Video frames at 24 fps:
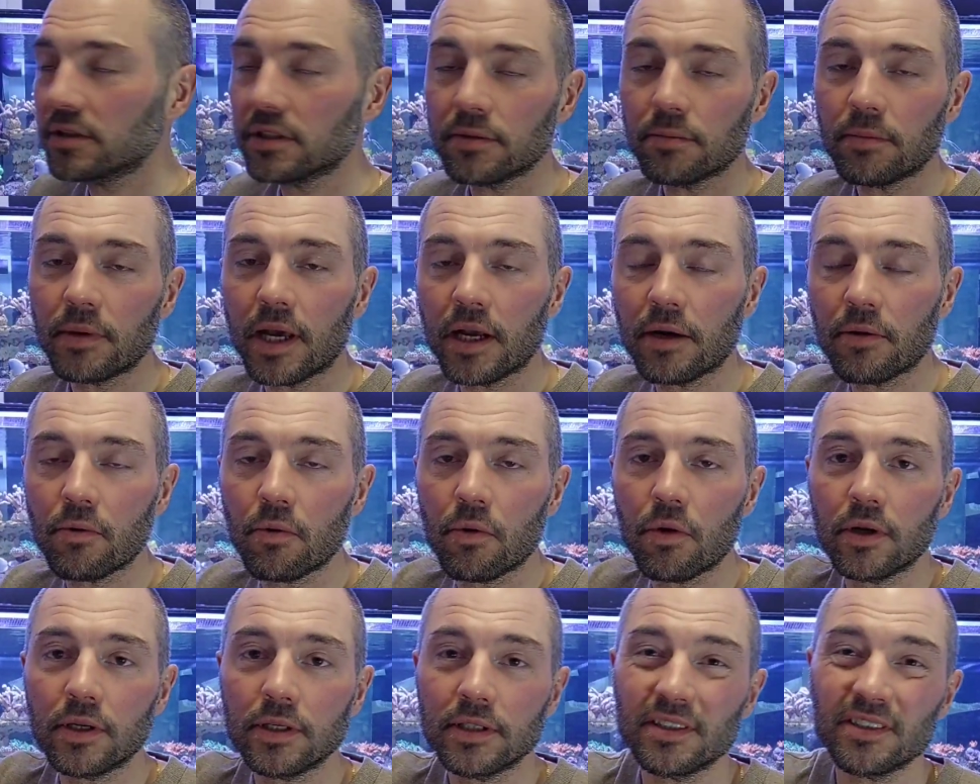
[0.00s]
black wall,
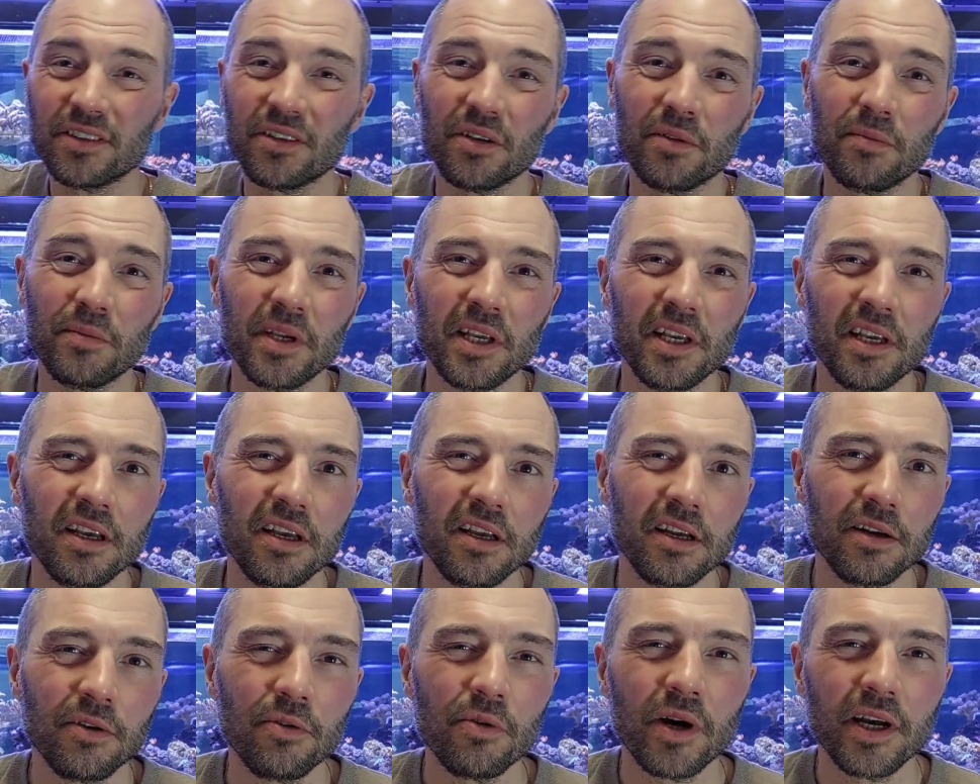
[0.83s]
it's going to be a
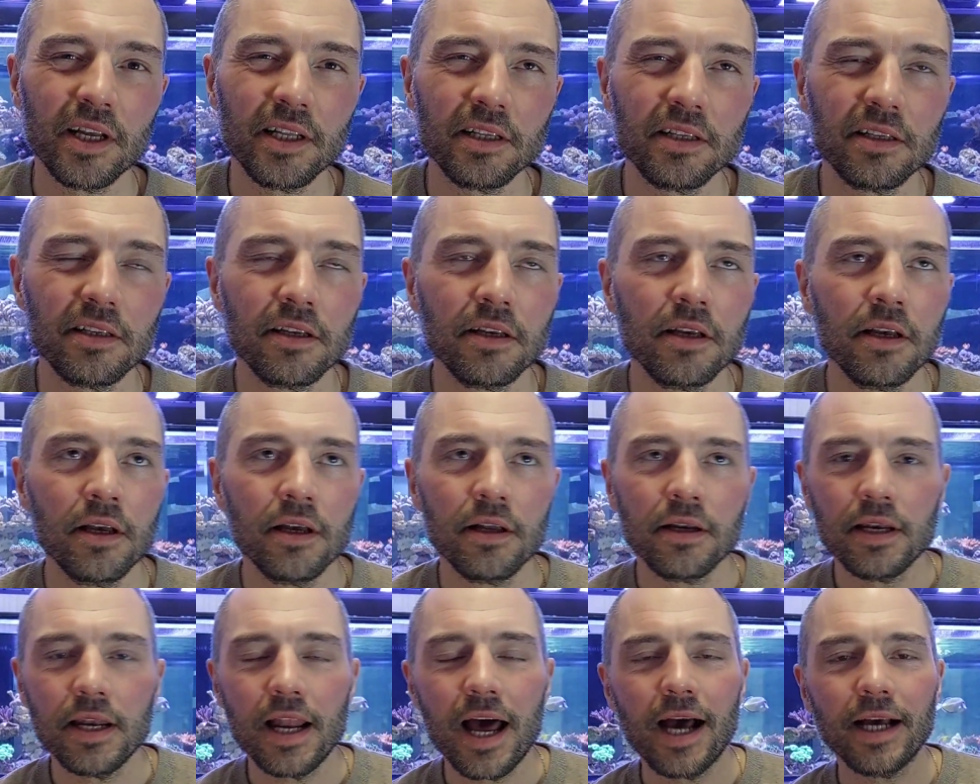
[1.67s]
quite
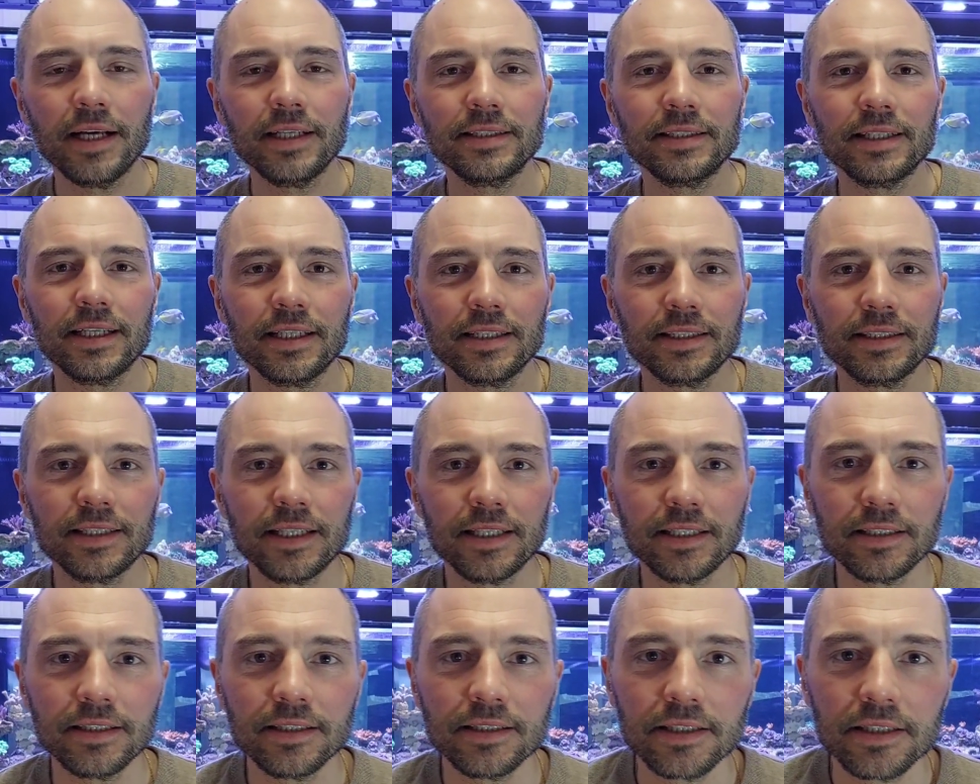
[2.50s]
nice
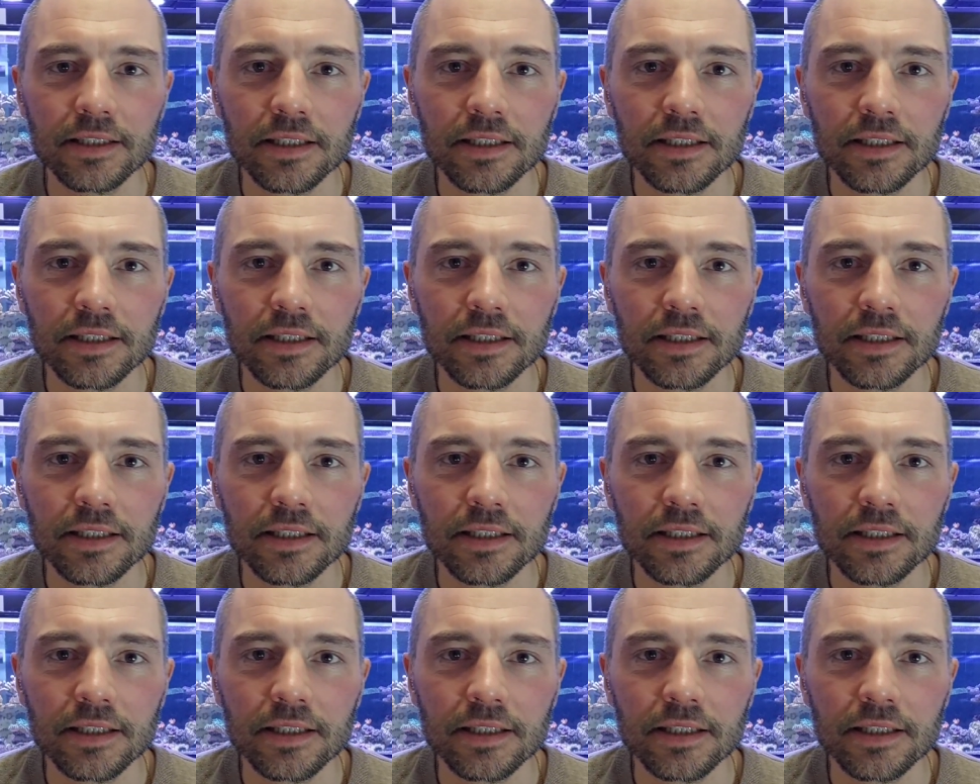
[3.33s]
accent